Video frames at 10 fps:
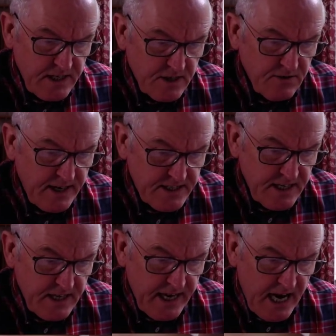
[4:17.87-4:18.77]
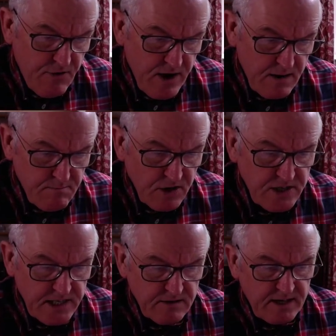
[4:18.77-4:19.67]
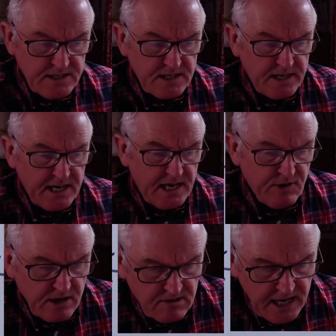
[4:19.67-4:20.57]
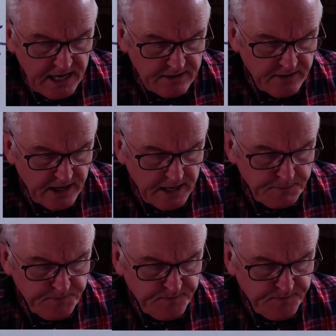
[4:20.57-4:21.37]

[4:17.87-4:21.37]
Greater Sydney area, mostly in the Greater Sydney area ahead there.